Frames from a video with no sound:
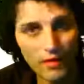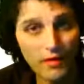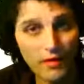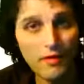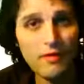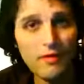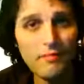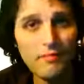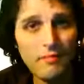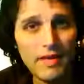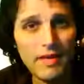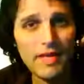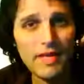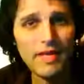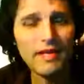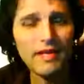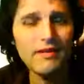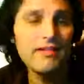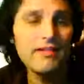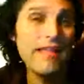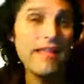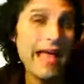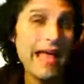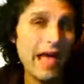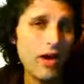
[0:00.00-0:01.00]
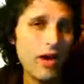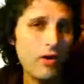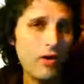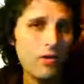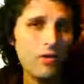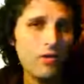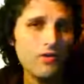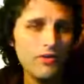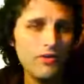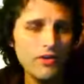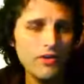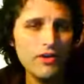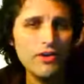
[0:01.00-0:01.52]
well, they're admitting
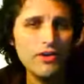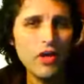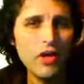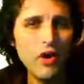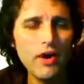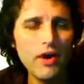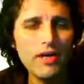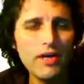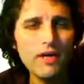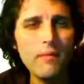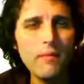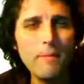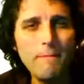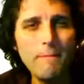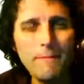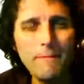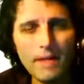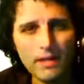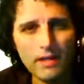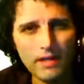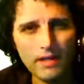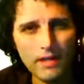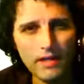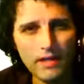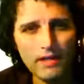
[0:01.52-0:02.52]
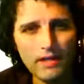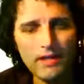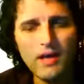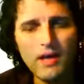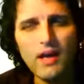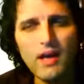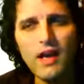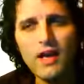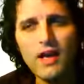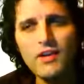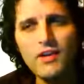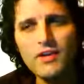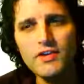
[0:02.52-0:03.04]
now to $9
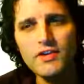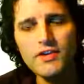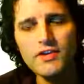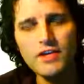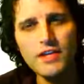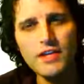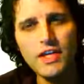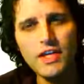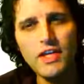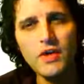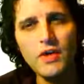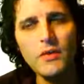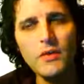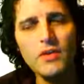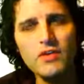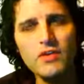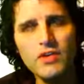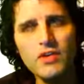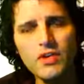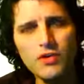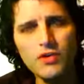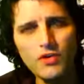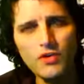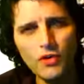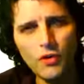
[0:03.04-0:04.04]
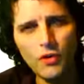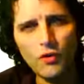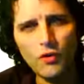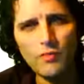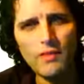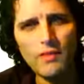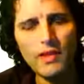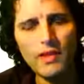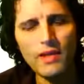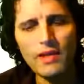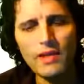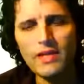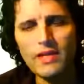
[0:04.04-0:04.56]
billion. Initially it was
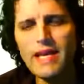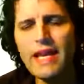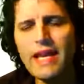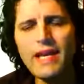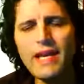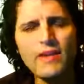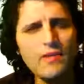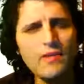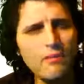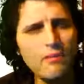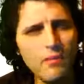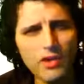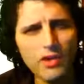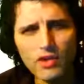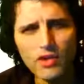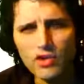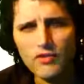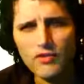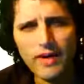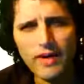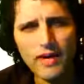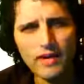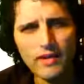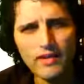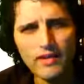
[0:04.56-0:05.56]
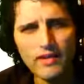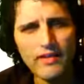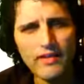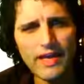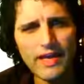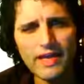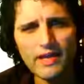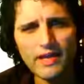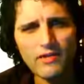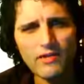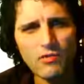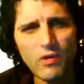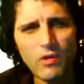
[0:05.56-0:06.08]
$2 billion, and it's much greater
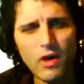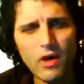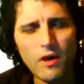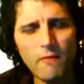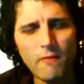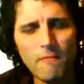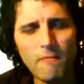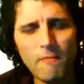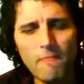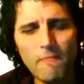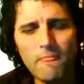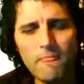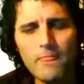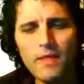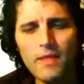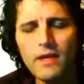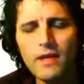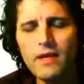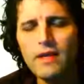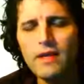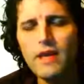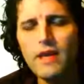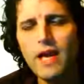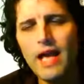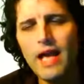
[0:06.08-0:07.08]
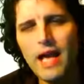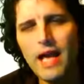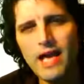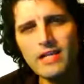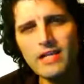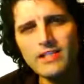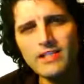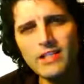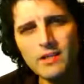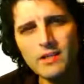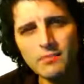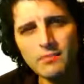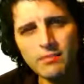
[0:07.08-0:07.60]
than that as well.
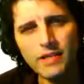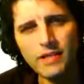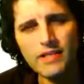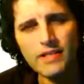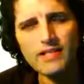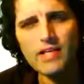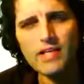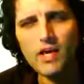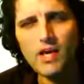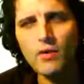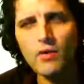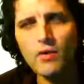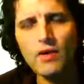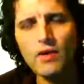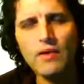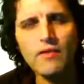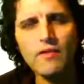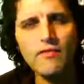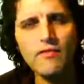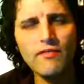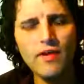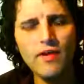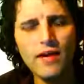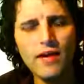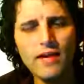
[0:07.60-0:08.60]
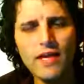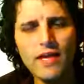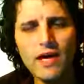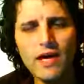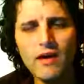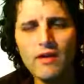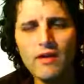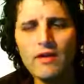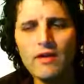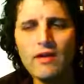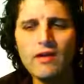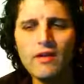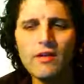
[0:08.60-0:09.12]
As this plays out, we're going to
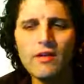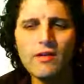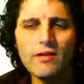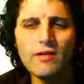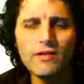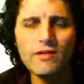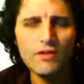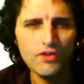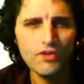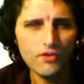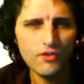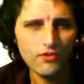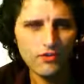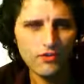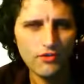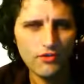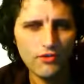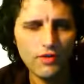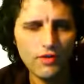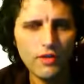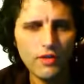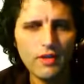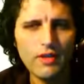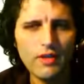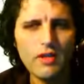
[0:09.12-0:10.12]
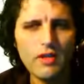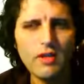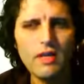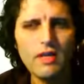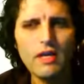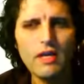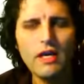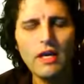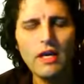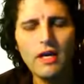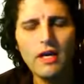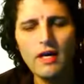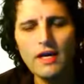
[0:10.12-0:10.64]
find out the truth.
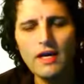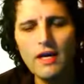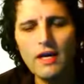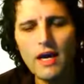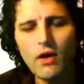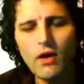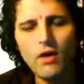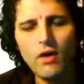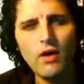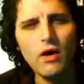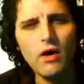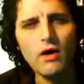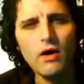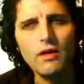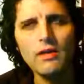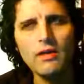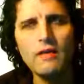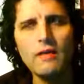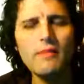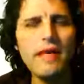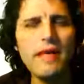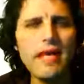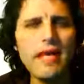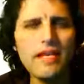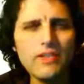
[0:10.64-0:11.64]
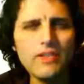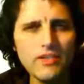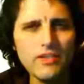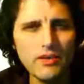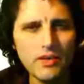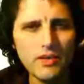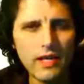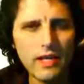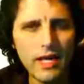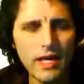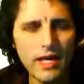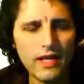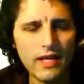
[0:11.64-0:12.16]
Now, let me
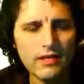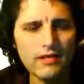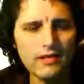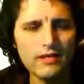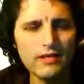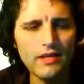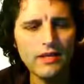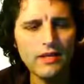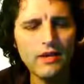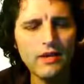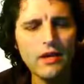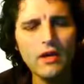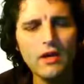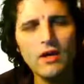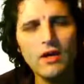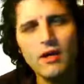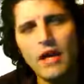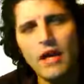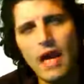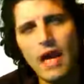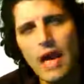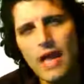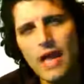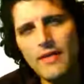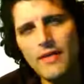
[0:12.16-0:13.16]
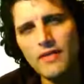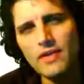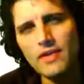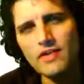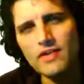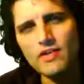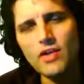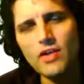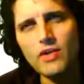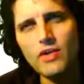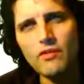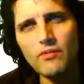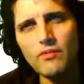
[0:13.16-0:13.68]
ask you guys,
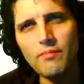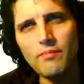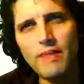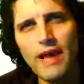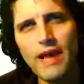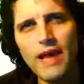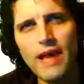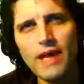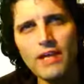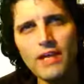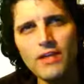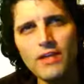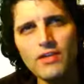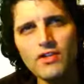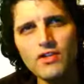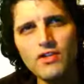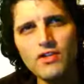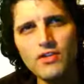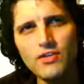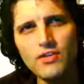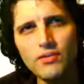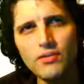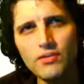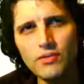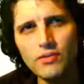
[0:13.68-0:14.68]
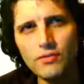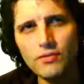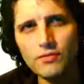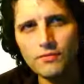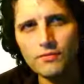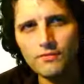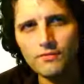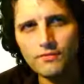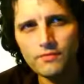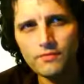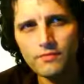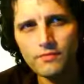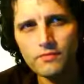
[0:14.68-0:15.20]
and this goes back
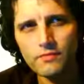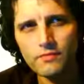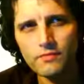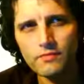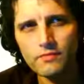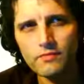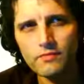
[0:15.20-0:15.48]
to